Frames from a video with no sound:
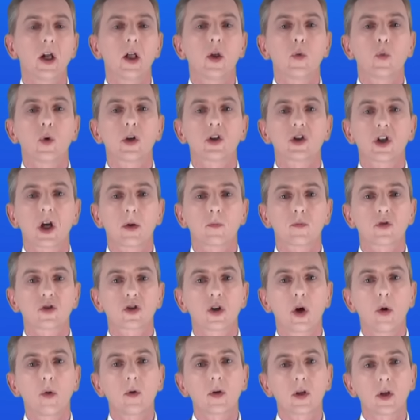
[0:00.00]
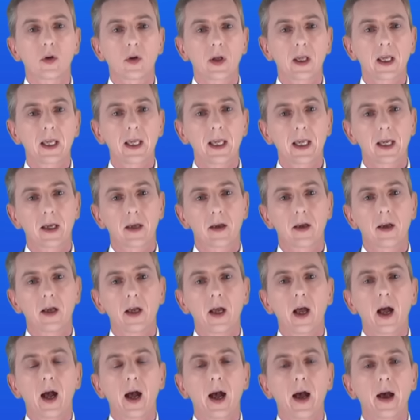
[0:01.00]
which I'm showing you here
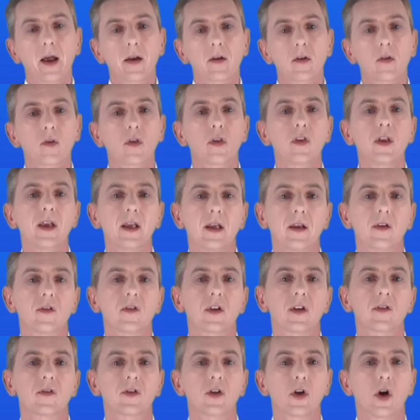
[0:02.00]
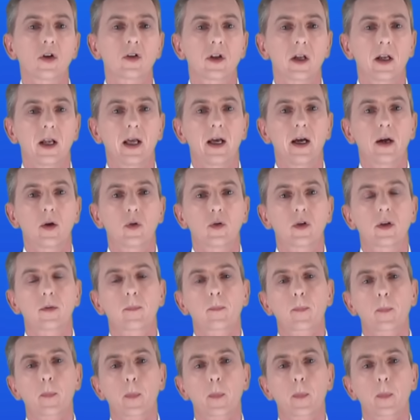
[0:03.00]
and this is not allowed.